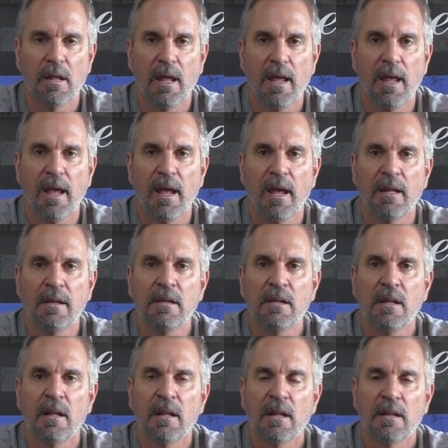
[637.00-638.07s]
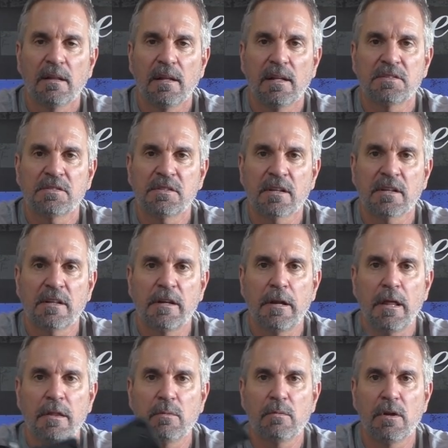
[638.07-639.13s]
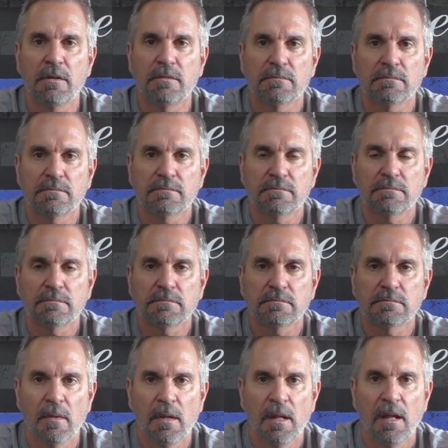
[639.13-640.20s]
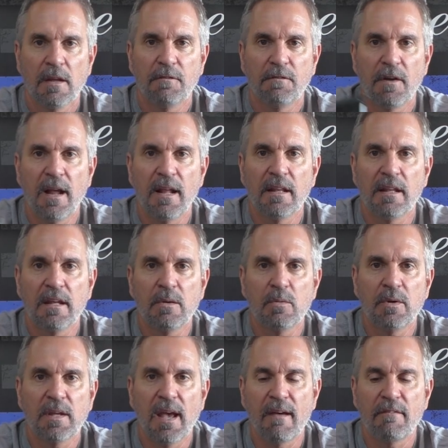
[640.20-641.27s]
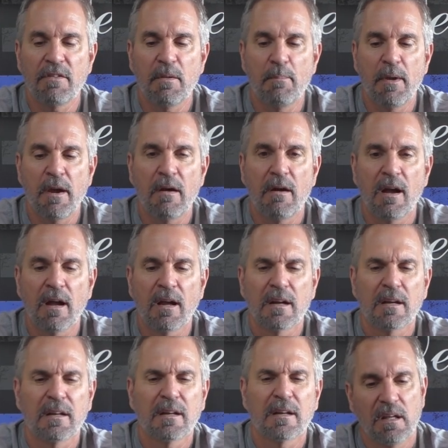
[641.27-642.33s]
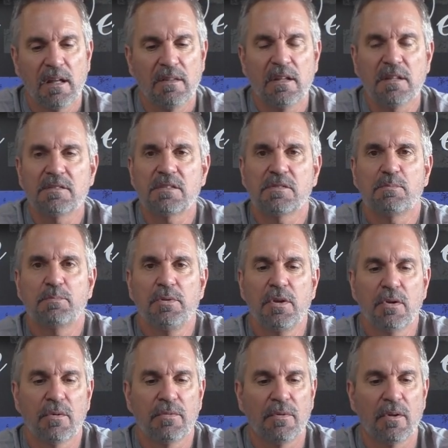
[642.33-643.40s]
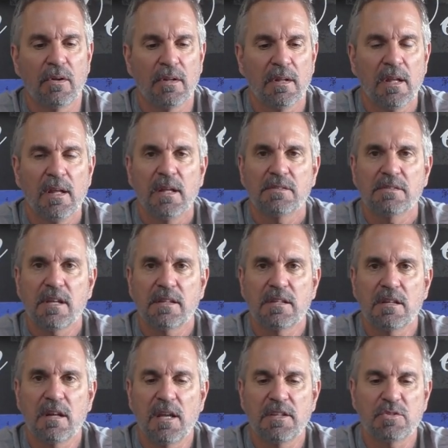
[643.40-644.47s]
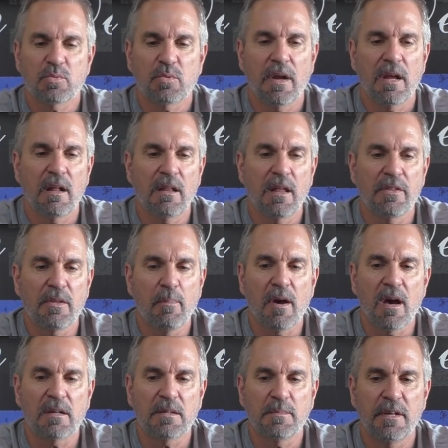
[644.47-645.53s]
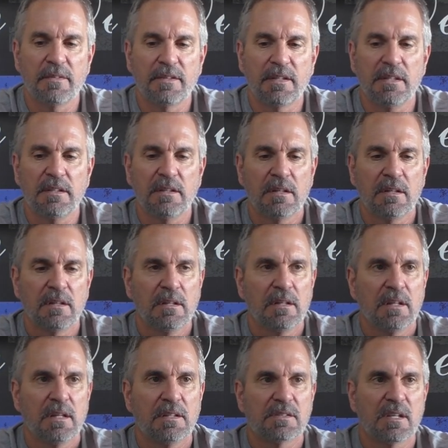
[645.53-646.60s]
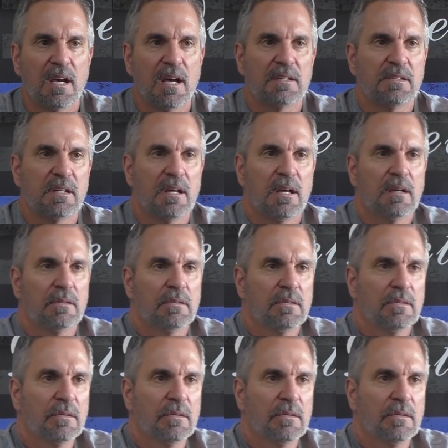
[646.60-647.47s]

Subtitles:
And let's look at another one. And finally, we have the Berra, and this is beautiful. It's got the nice rail on the bottom of it. It's got the